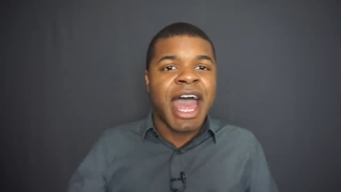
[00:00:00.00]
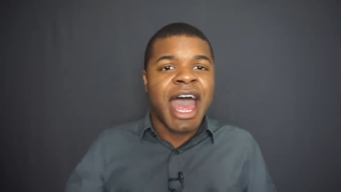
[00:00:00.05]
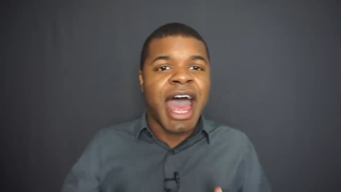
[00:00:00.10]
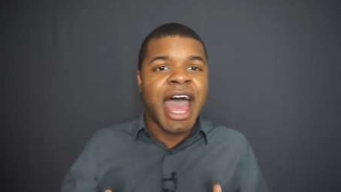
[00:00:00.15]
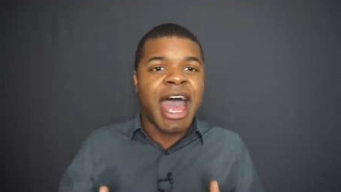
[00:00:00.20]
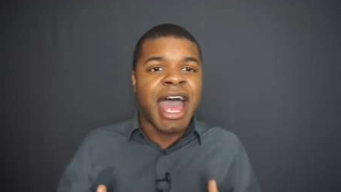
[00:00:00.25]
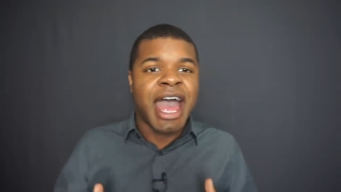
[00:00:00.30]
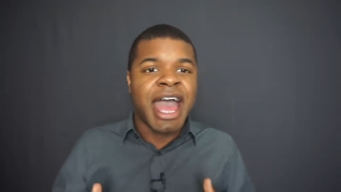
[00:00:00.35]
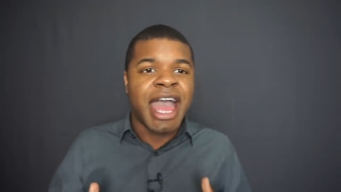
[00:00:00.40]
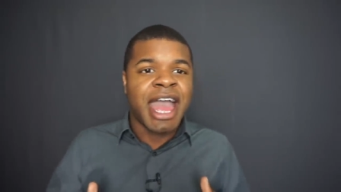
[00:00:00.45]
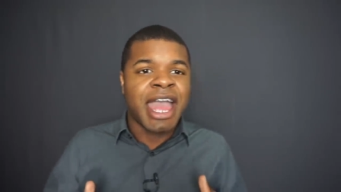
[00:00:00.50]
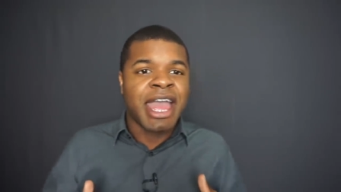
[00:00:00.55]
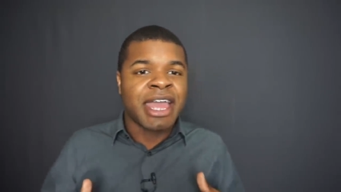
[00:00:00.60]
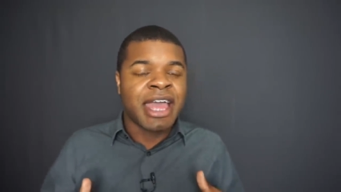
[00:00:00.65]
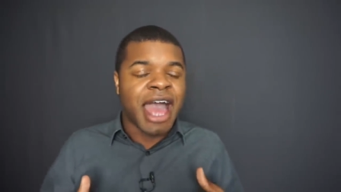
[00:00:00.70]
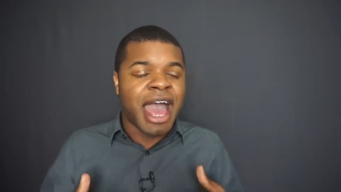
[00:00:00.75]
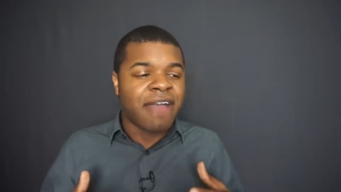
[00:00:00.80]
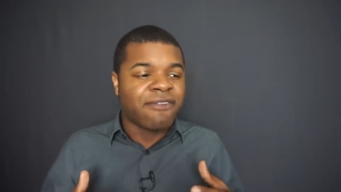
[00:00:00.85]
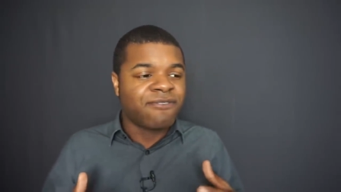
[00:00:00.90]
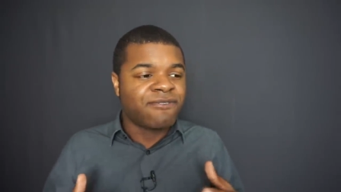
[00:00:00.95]

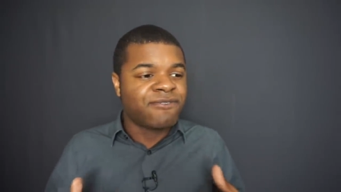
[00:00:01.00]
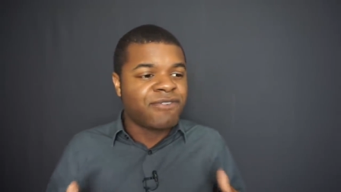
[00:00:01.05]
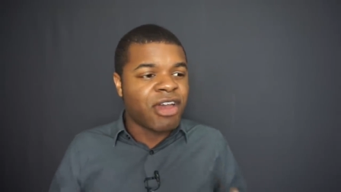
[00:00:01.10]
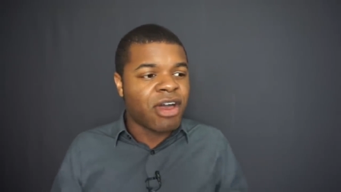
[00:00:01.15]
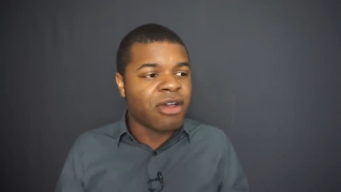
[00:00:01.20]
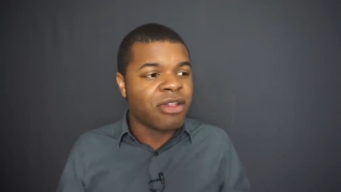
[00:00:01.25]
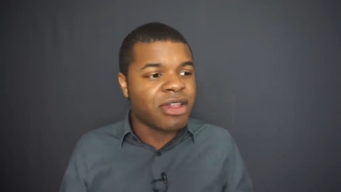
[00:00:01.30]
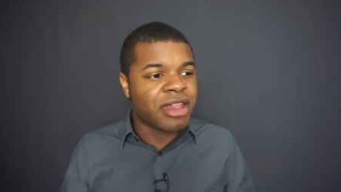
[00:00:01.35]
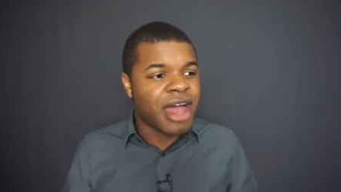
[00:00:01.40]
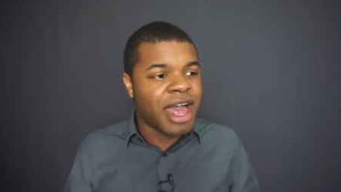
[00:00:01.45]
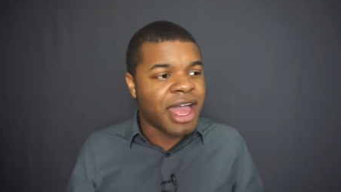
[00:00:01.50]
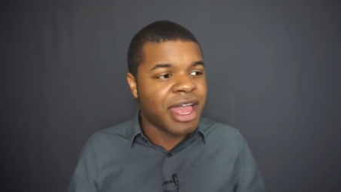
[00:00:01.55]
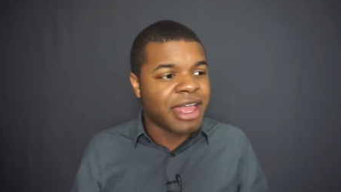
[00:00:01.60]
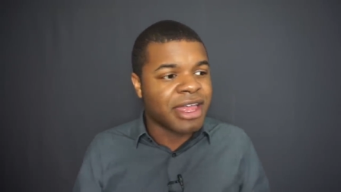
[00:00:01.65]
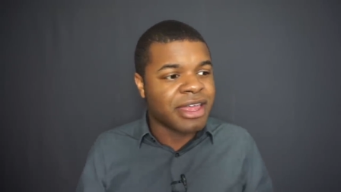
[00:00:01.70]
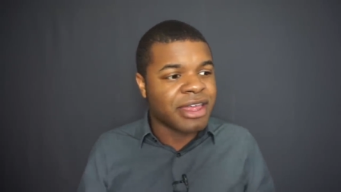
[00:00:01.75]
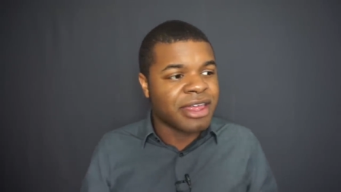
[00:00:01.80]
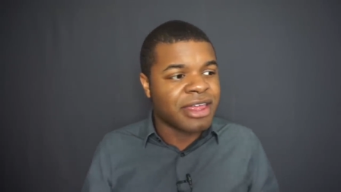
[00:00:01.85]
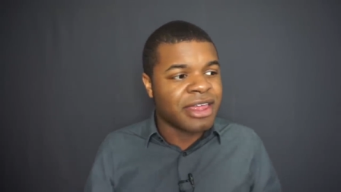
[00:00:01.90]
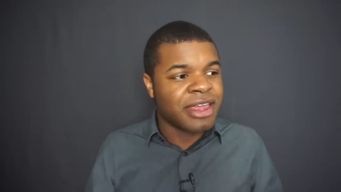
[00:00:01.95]
I I felt like